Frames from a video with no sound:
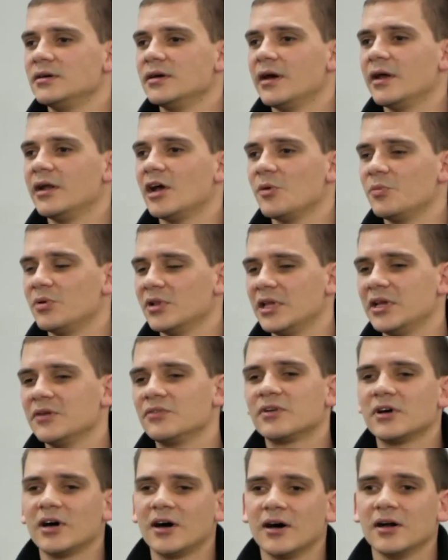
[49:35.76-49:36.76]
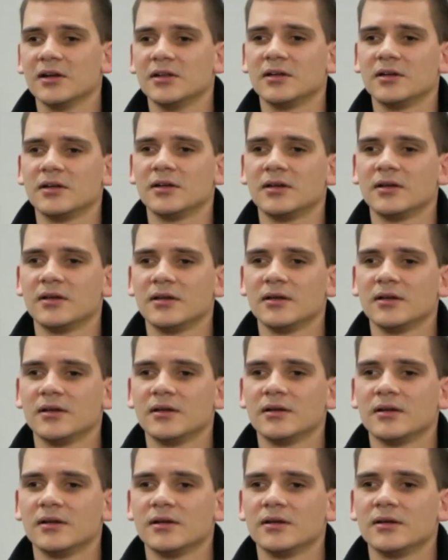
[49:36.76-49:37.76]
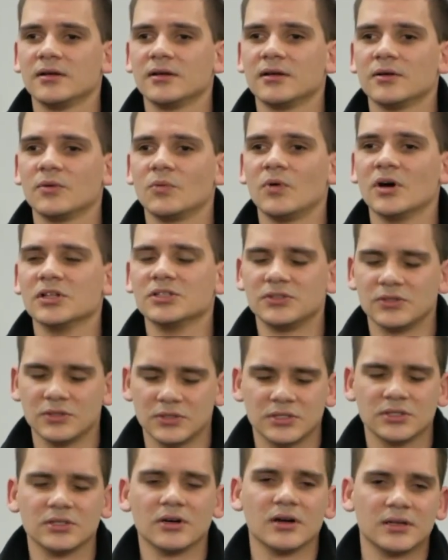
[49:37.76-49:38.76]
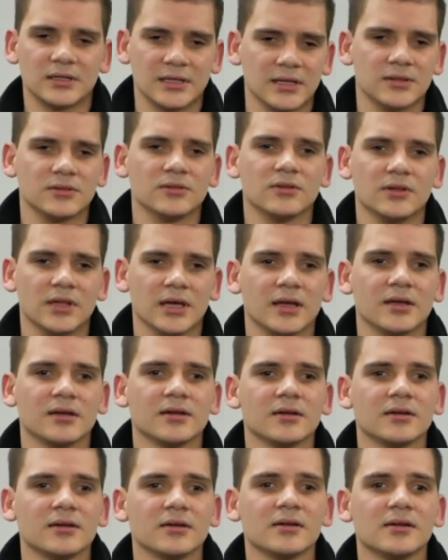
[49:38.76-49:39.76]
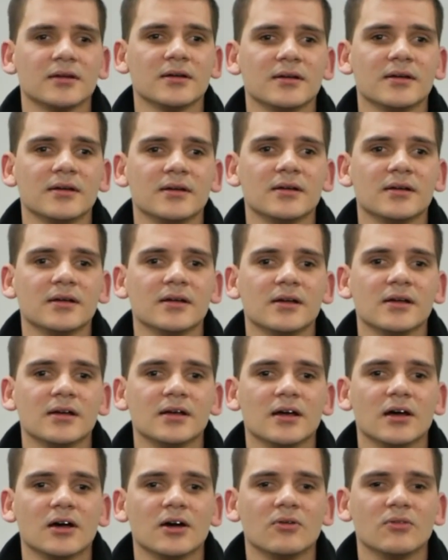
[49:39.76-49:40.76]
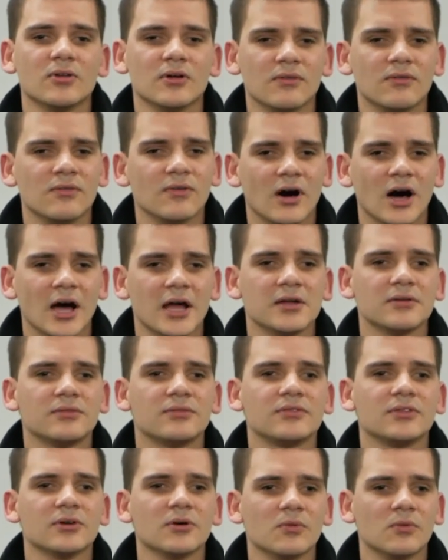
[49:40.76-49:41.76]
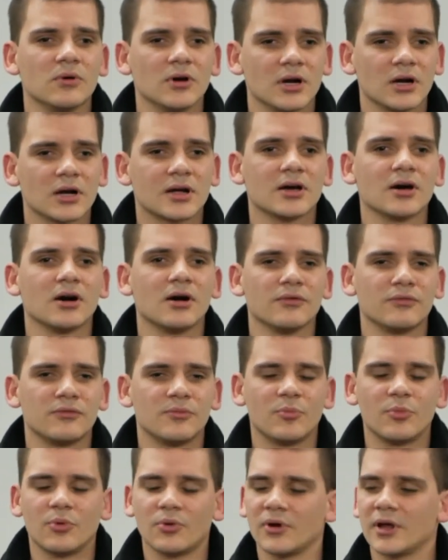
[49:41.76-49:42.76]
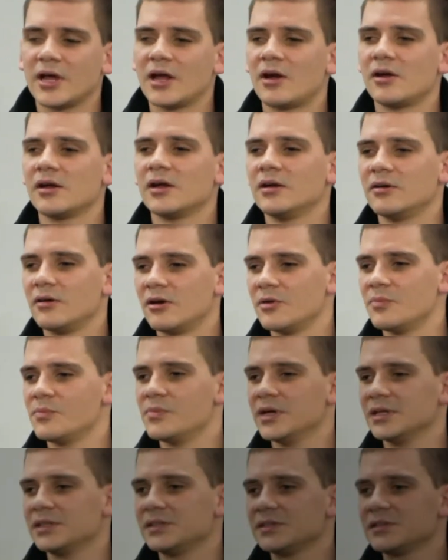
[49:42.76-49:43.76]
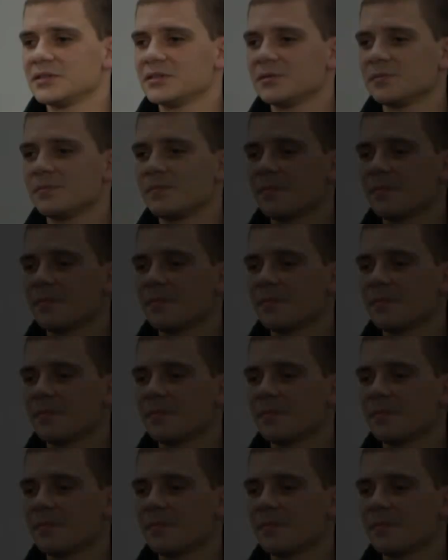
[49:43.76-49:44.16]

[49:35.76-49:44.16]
And I believe God wants to start that today. Amen. Revive the work of prayer in our midst.